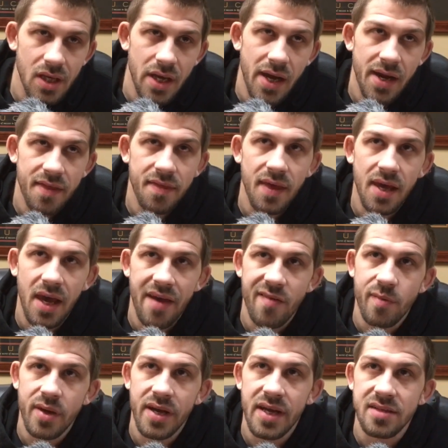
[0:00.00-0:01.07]
And I think
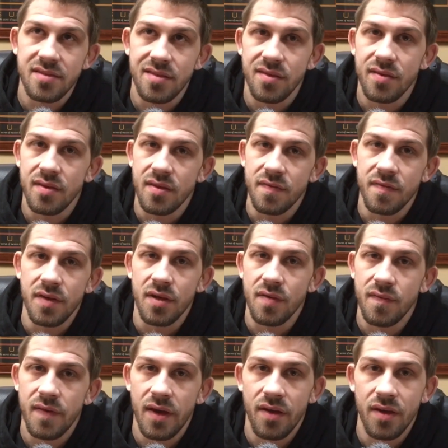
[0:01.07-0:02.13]
everybody has the fear
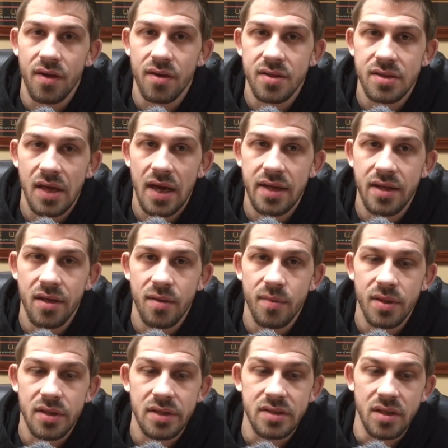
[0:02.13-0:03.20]
of failure inside them,
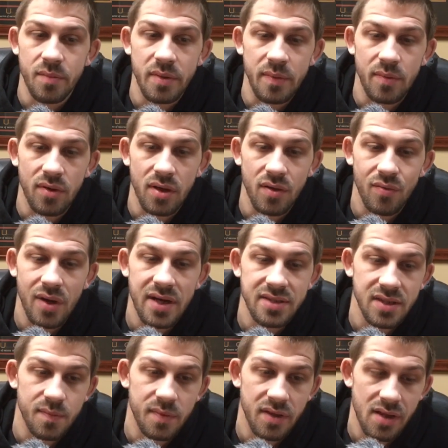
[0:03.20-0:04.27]
and some people can rise
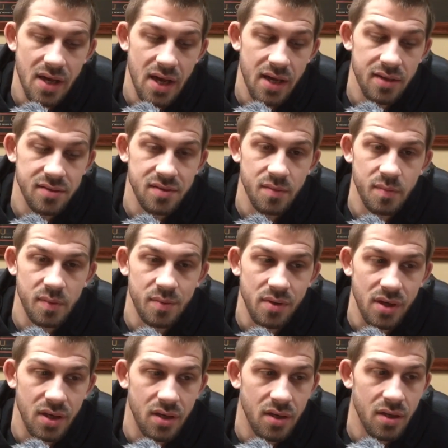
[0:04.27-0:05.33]
up to that, and some people
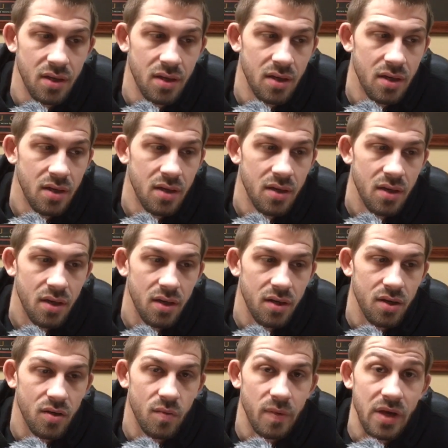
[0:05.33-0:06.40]
can,
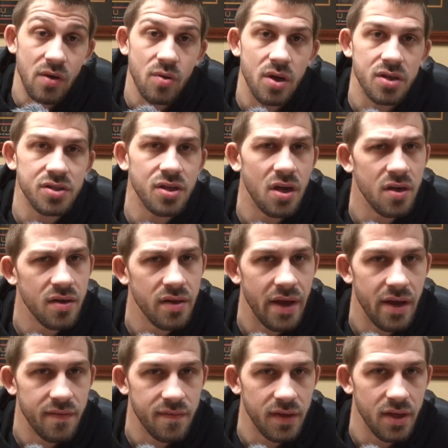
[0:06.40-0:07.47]
be crushed under
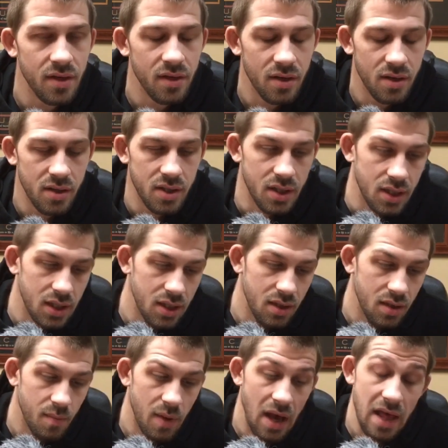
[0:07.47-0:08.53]
that fear. And
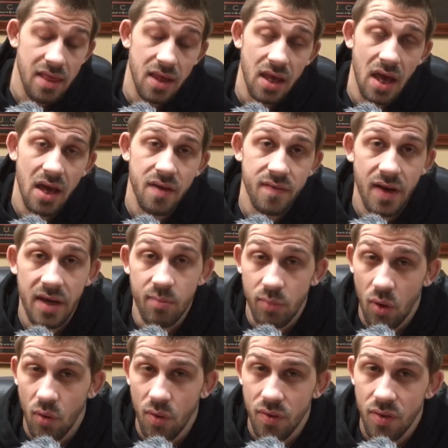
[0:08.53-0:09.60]
I think I have had
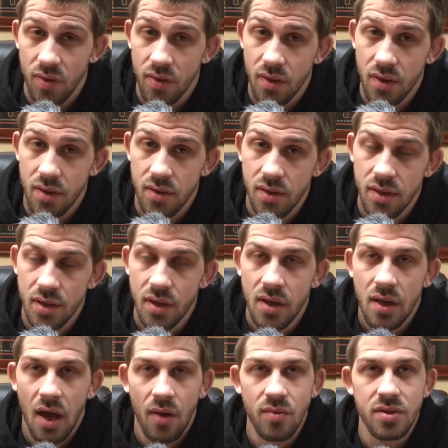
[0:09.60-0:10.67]
both. And
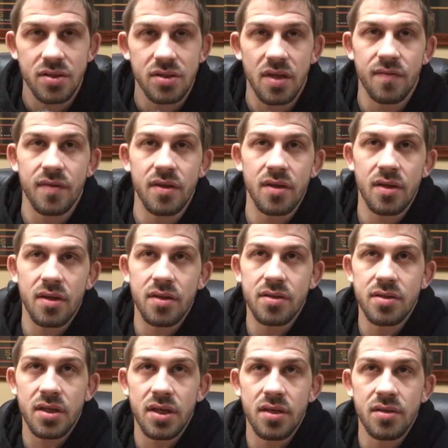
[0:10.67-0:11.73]
I would just love to
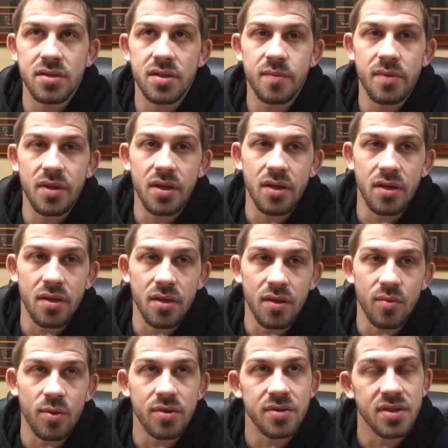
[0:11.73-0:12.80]
just hear some of the
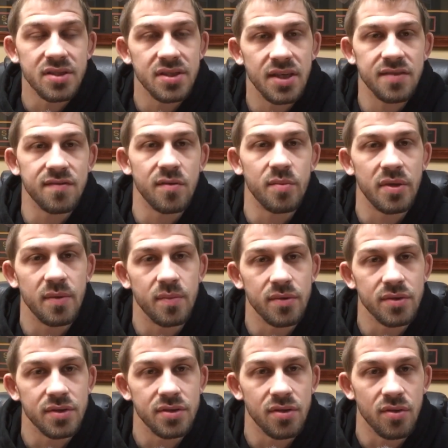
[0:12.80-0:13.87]
real successful
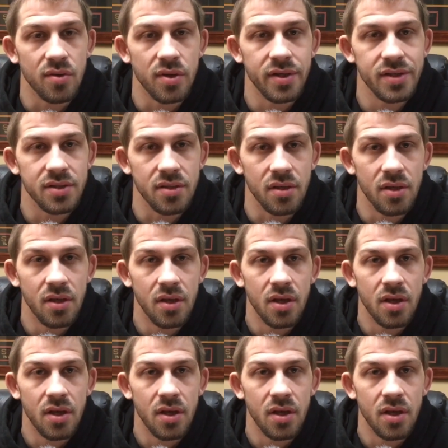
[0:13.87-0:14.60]
people's stories and